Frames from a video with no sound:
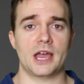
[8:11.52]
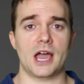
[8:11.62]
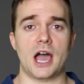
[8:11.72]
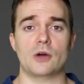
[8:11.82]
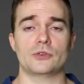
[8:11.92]

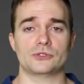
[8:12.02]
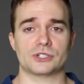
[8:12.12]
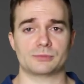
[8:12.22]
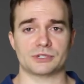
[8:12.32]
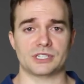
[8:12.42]
how
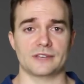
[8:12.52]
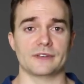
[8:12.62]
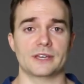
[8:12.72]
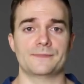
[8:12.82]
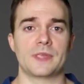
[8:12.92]
users
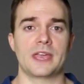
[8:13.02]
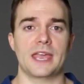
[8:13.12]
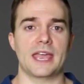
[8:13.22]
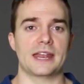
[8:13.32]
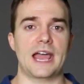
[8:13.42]
perceive it,
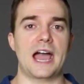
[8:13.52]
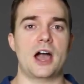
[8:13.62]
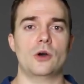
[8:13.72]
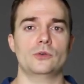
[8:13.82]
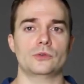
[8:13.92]
and
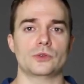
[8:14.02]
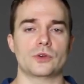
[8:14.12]
how